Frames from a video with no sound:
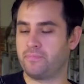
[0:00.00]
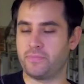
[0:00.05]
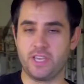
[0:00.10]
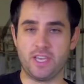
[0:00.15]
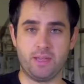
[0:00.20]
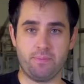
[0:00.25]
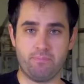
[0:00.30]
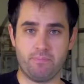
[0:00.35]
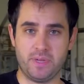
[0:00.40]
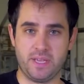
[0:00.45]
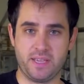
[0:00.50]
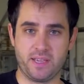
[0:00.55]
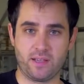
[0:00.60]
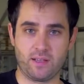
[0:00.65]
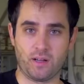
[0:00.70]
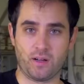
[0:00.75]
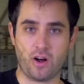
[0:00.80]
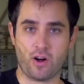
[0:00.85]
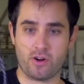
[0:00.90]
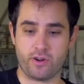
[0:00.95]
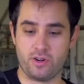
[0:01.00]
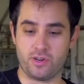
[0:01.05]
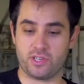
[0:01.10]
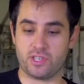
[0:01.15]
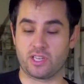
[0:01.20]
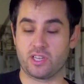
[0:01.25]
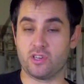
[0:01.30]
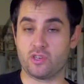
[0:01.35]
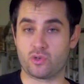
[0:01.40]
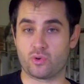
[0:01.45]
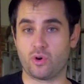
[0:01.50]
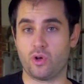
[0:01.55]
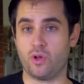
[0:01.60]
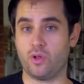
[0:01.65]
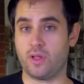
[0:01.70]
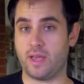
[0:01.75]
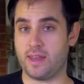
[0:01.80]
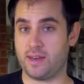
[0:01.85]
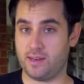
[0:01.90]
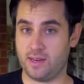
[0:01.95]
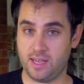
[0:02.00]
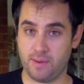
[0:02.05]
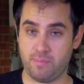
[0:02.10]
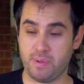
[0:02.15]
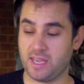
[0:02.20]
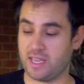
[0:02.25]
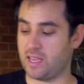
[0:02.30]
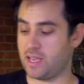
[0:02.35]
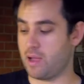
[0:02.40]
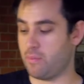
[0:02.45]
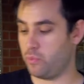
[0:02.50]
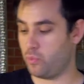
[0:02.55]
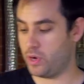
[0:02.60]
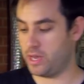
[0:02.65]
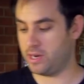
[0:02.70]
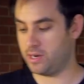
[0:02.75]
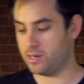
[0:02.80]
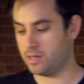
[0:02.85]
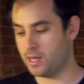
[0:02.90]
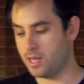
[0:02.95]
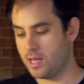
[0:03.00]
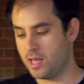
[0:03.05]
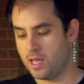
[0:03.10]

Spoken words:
it being harder to control and it picking up wind.